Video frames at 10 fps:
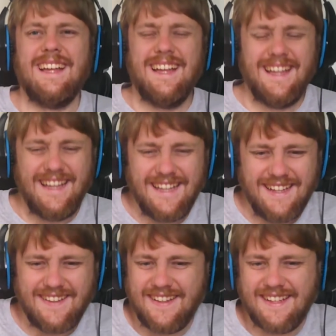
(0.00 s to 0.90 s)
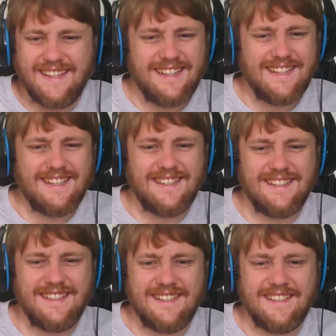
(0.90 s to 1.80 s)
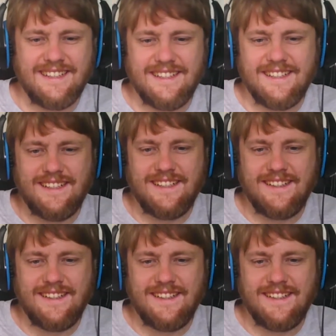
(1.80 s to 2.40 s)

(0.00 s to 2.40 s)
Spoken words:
The person shown says nothing.